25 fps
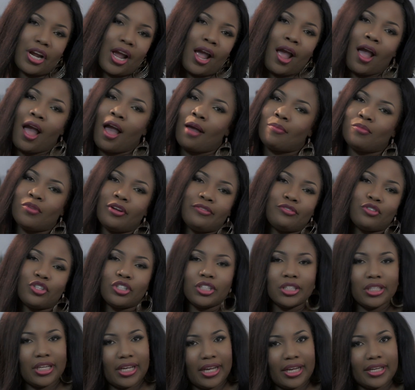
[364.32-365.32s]
I'm not even
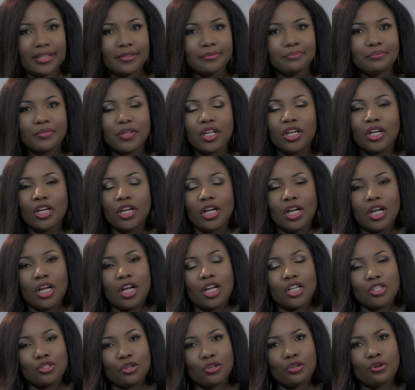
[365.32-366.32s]
going to lie.
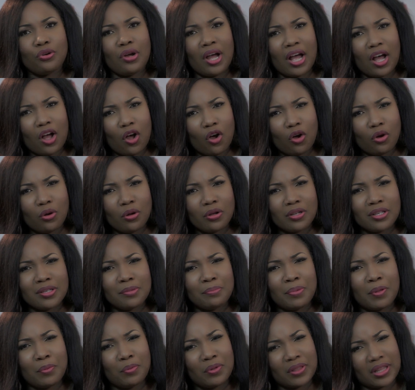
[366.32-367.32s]
So you know how
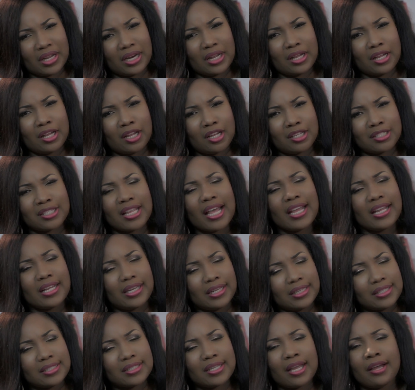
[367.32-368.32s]
people
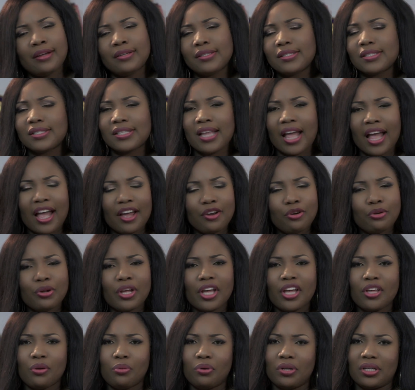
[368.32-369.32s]
cyclists, I understand,
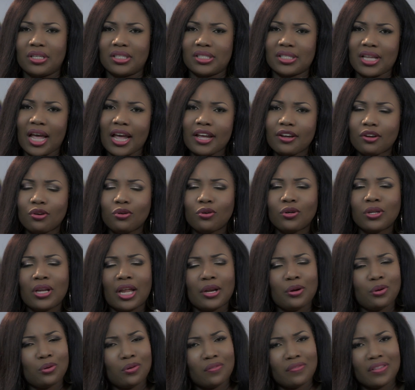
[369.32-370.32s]
okay, you want to cycle
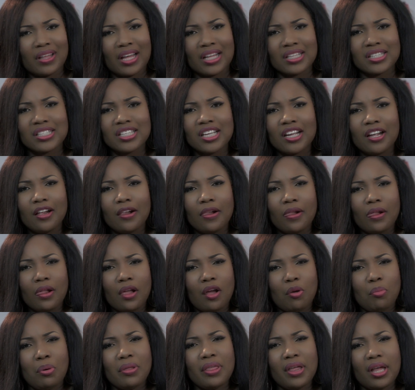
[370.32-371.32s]
and all of that.
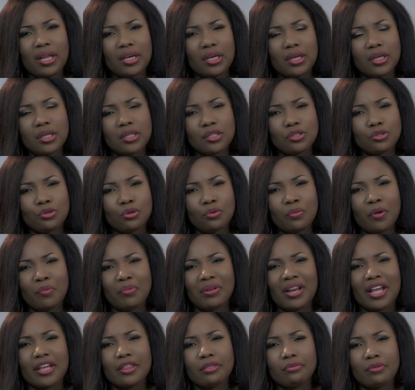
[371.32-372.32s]
But then, so maybe
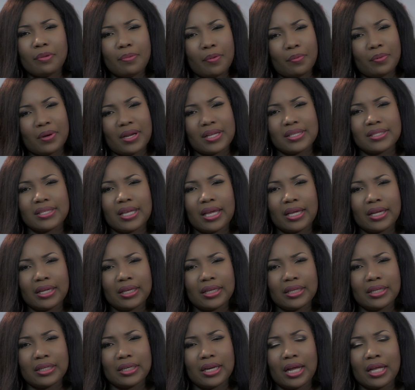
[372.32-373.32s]
like 3 people are
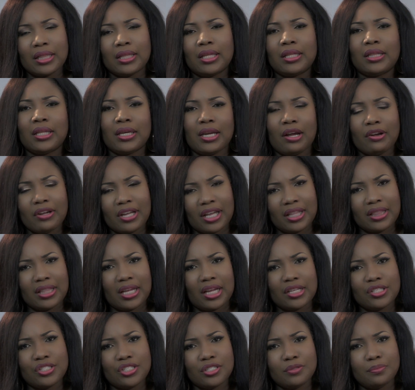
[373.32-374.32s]
cycling and then they now get
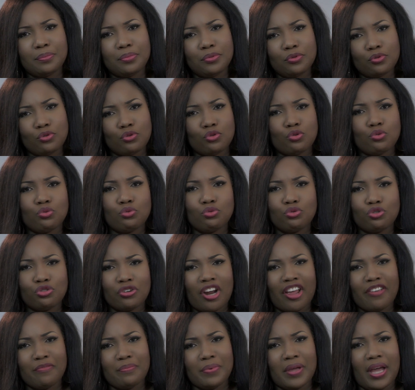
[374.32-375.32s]
their Jeep to
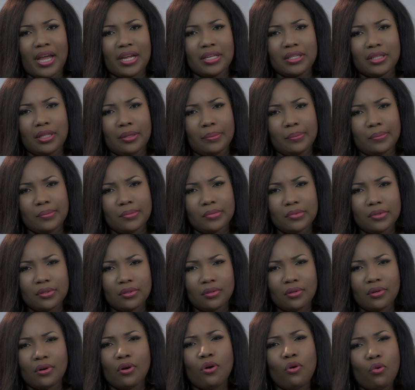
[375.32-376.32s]
drive behind them.
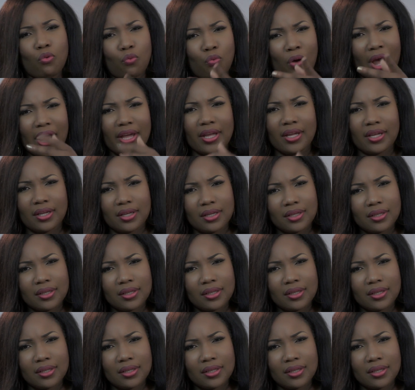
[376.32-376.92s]
Why?